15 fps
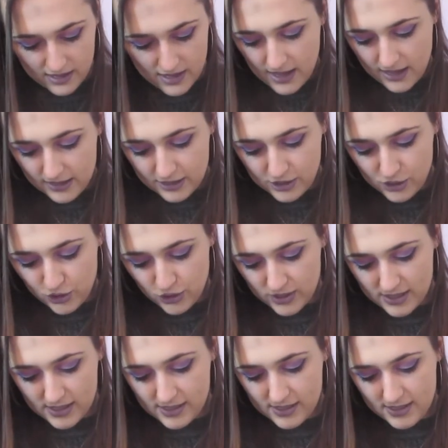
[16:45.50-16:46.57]
it's
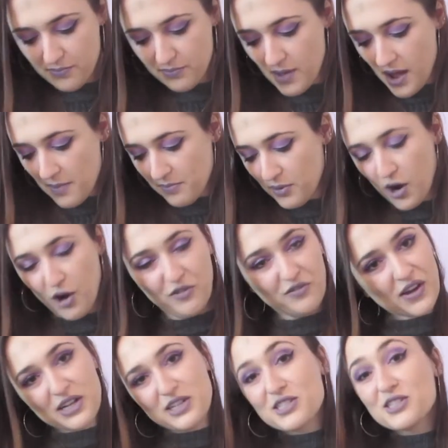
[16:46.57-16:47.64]
just a
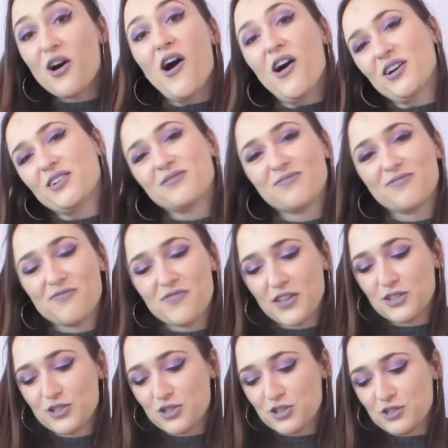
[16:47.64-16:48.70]
perfect song
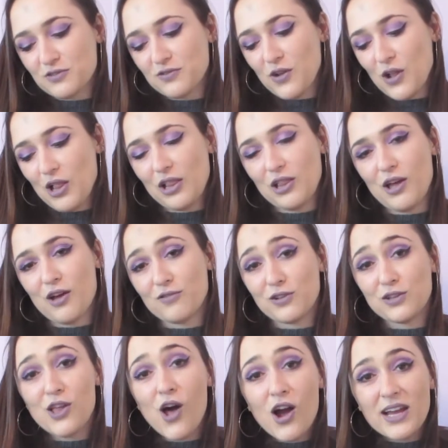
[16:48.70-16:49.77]
that's just full of
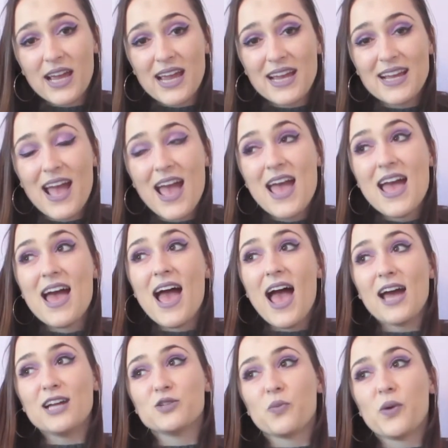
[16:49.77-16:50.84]
longing,
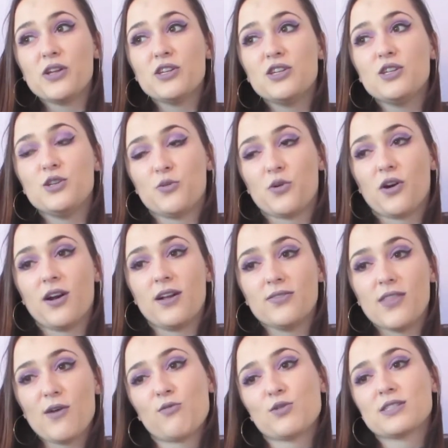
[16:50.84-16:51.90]
and when you're in
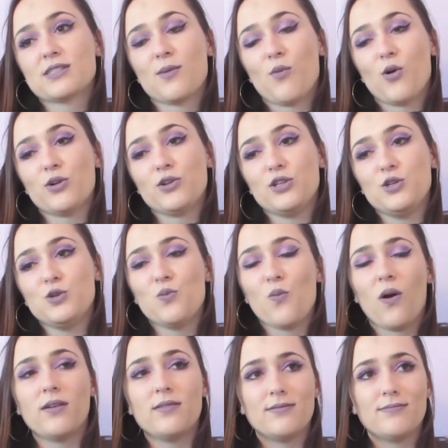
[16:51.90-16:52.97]
love with someone, you
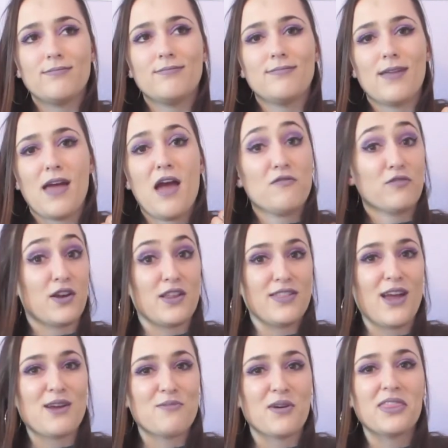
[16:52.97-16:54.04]
want
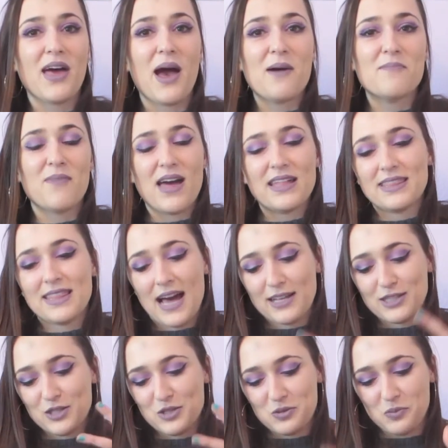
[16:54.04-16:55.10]
everything with them, and
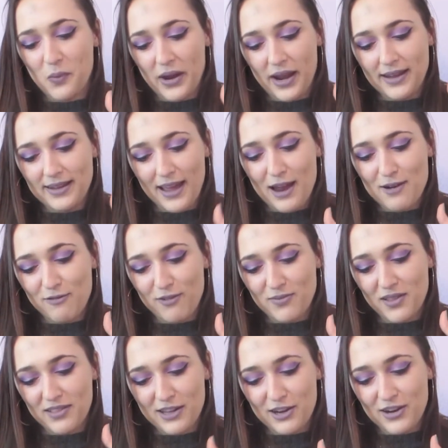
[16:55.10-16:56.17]
that's what I get
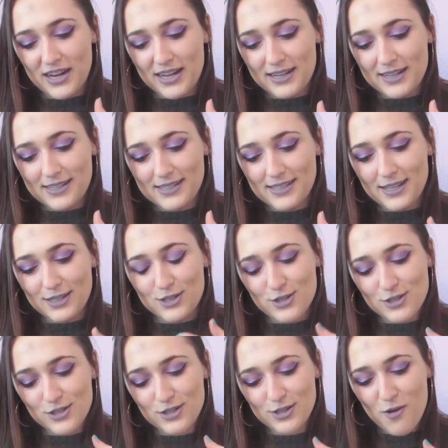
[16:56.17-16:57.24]
from the lyrics. It's
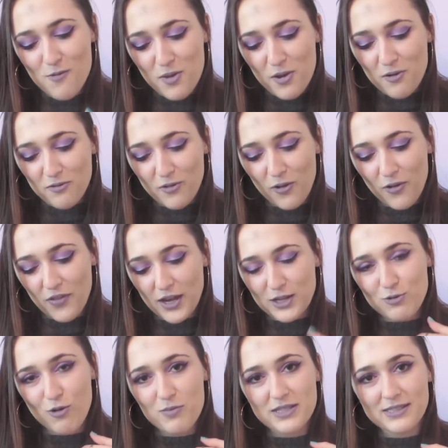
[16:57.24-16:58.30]
just so beautiful, and like
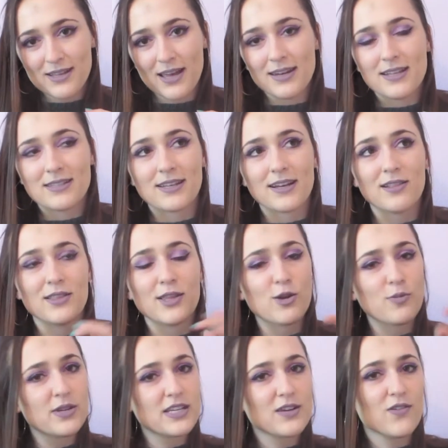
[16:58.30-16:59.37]
Tuomas said, it's like a
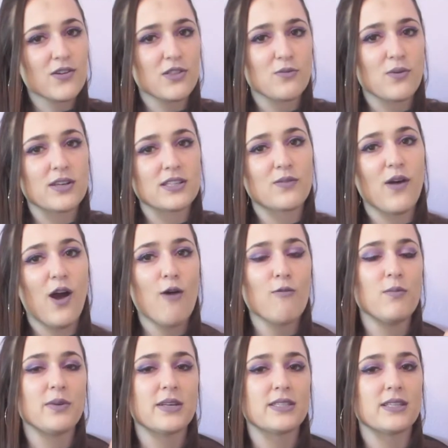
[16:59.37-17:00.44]
little bit different than the rest of the
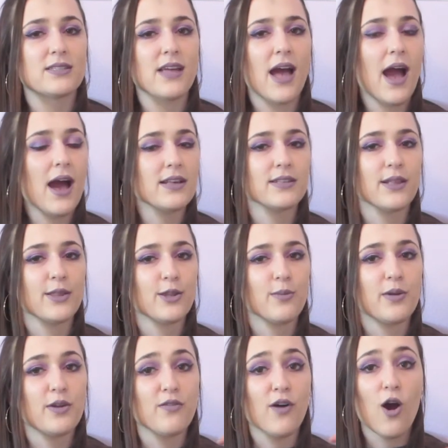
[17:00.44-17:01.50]
album because it has a little
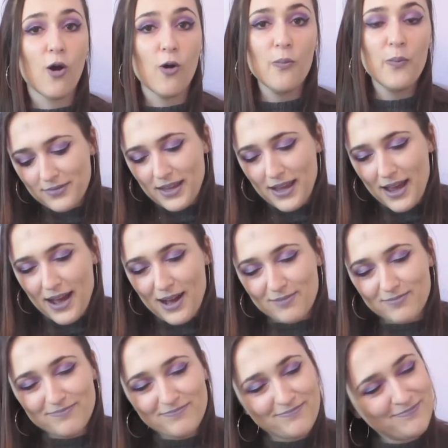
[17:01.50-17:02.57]
bit of hope.
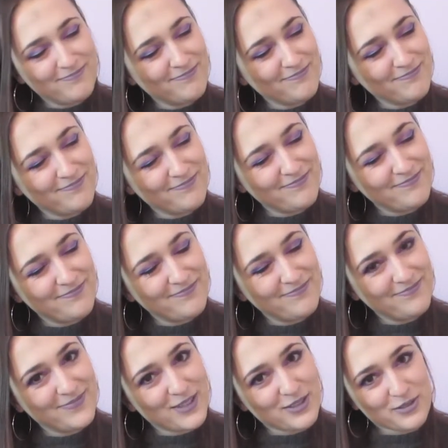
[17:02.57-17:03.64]
Yeah.
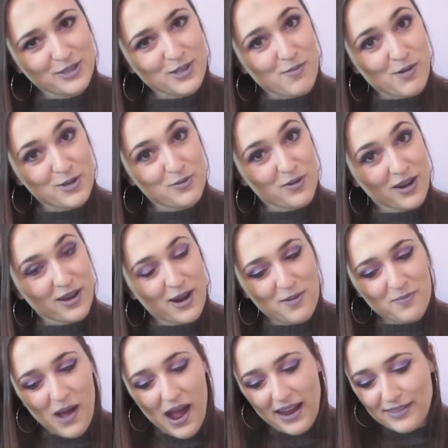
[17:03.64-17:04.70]
There's so much we're gonna
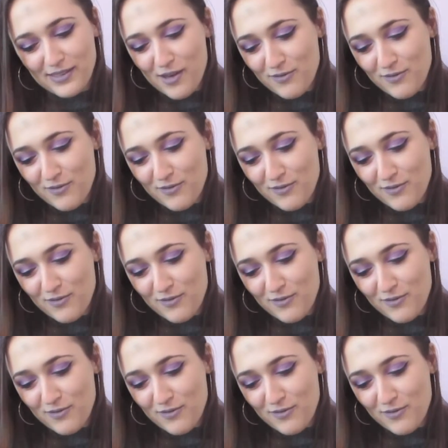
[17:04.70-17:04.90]
unpack in that